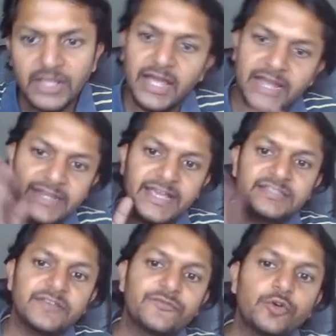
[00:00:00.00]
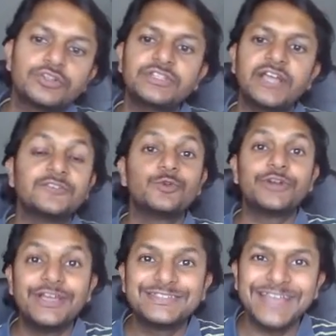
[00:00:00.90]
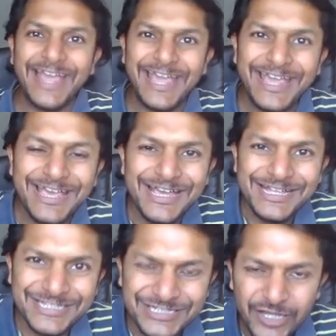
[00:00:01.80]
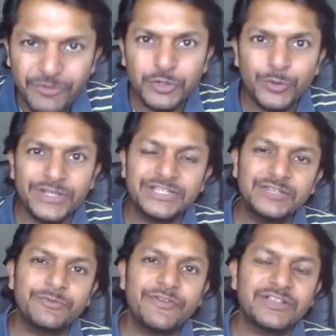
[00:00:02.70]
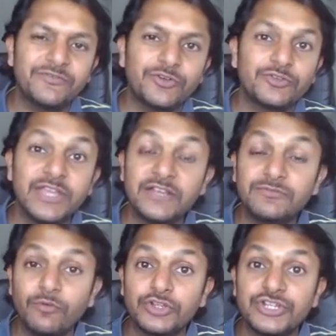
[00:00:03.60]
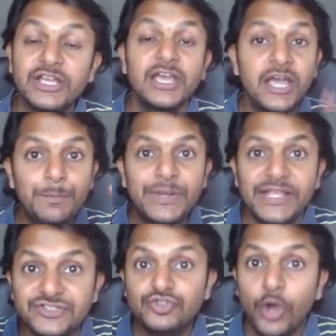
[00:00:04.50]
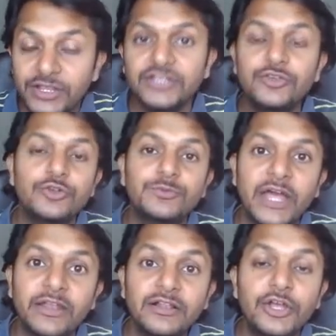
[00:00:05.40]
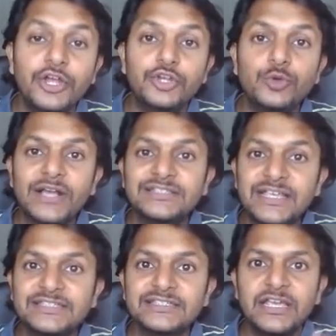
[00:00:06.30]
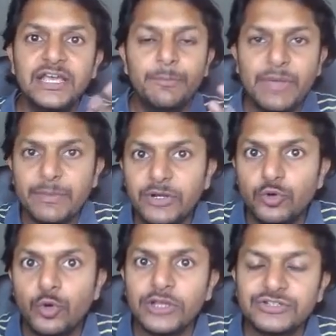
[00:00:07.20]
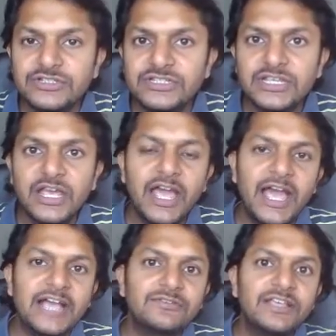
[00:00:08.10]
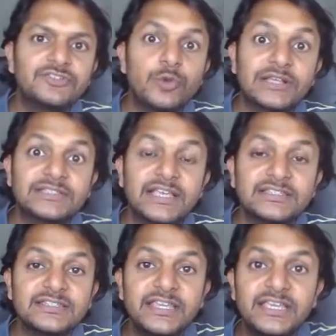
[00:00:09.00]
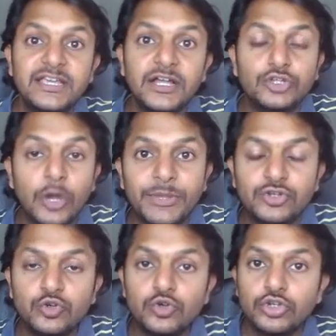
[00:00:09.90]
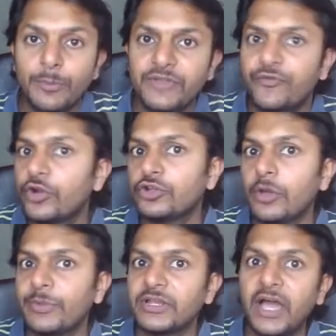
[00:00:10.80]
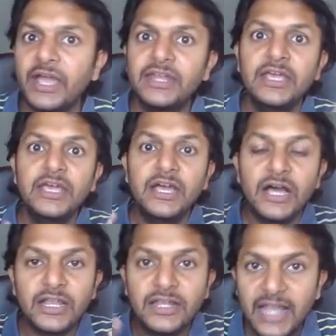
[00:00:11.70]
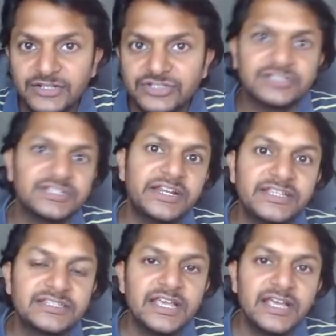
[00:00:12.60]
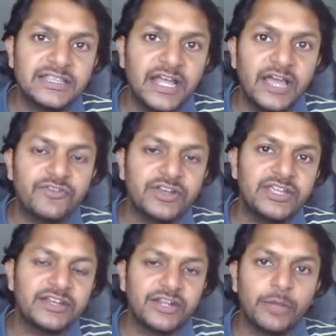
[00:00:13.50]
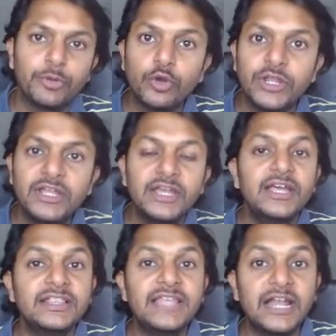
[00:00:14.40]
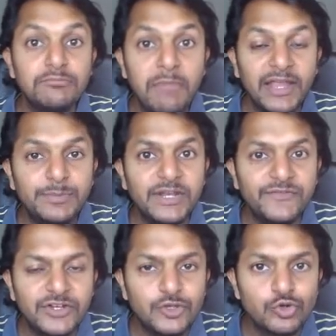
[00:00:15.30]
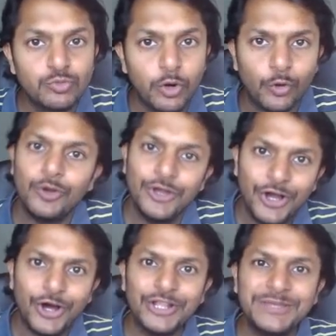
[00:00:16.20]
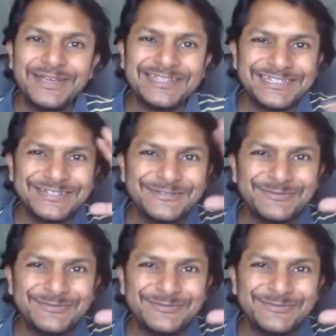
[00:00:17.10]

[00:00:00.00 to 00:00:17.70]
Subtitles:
And yes, of course, the answer is A. This is how we do it. This is Professor Varun. Thanks for watching. Please join the YouTube channel to access paper 2 questions as well as to access the topic 2, topic 4 and topic 9 lecture series that I have created and uploaded that might benefit you tomorrow. All the best.